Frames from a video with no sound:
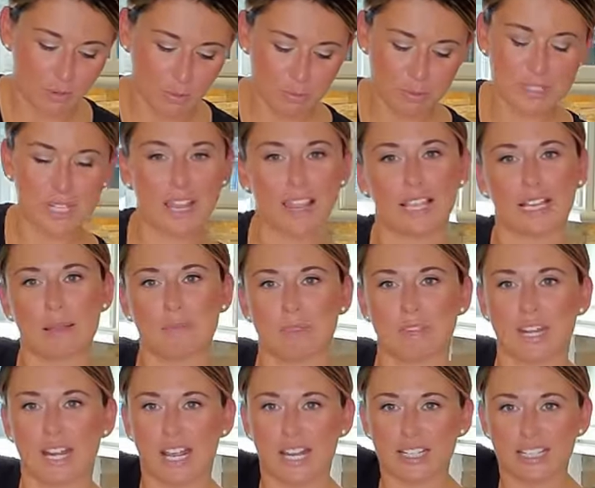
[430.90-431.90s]
Pretend like I'm in
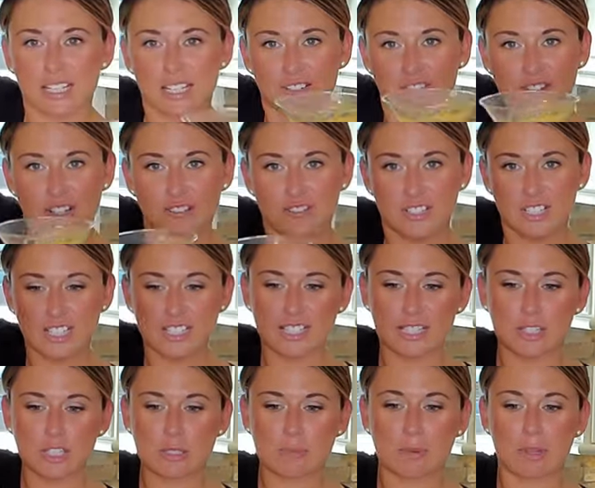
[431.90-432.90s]
the 1950s
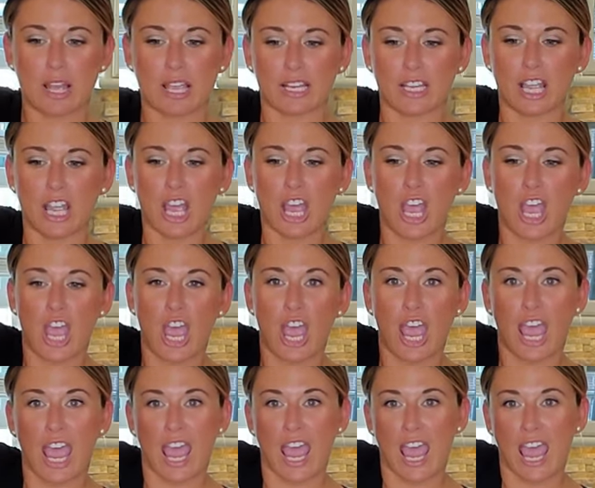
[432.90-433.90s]
and just like
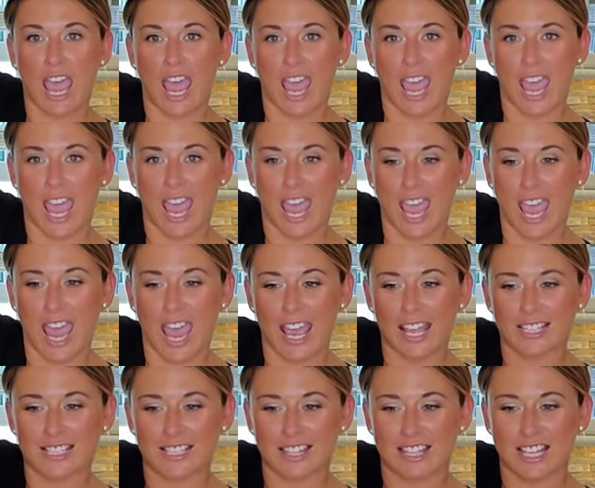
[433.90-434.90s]

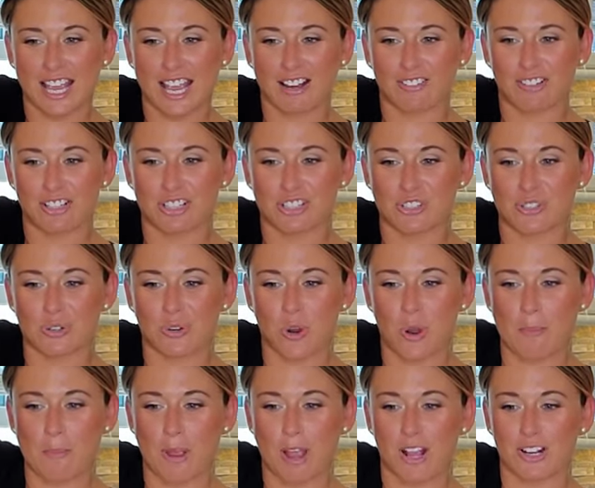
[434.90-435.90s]
and there's your
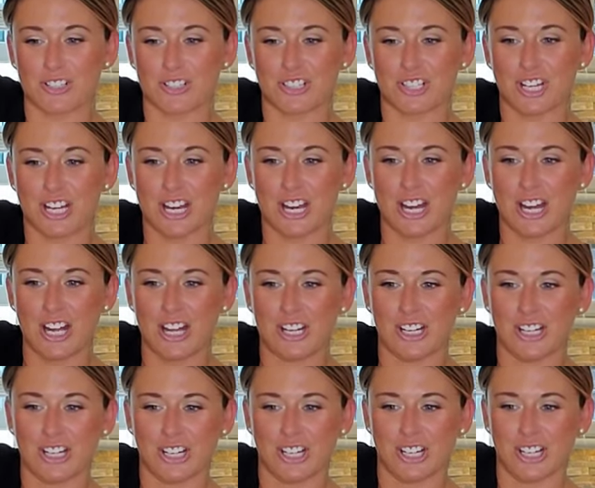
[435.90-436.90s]

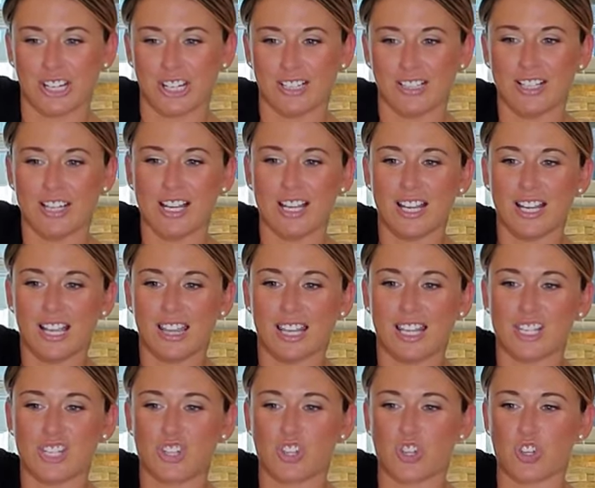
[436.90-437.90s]
martini.
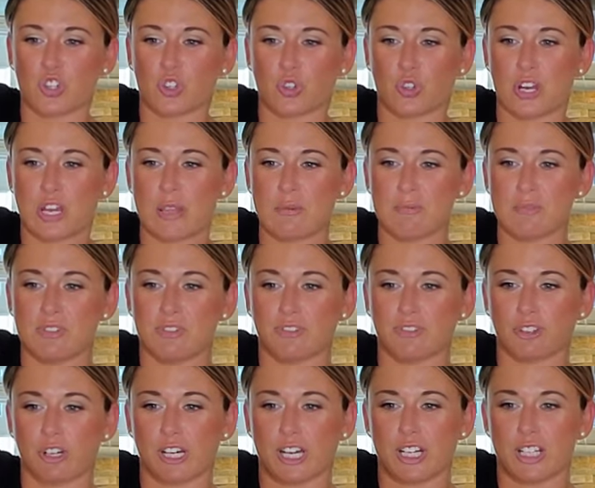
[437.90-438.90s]
This screams
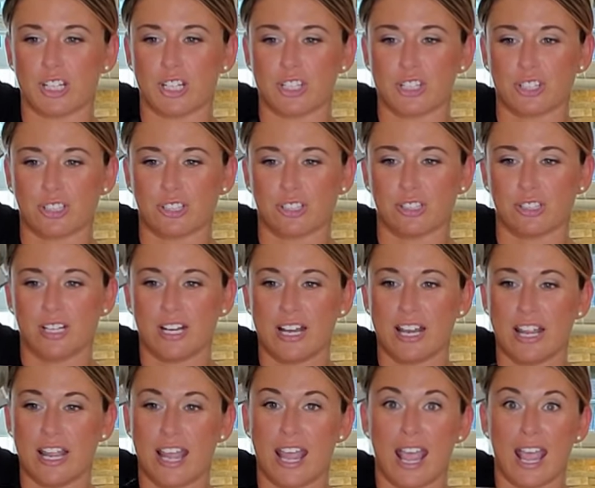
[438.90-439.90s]
freaking dessert,
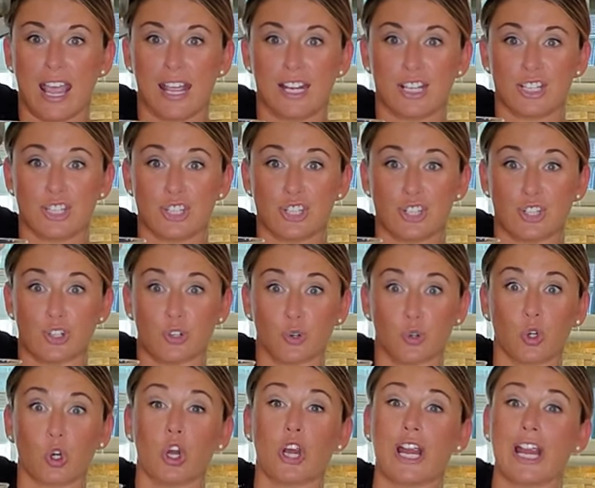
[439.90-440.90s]
and it
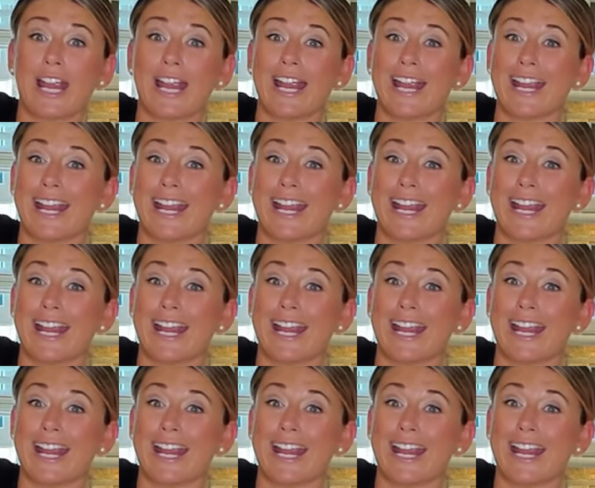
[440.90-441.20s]
screams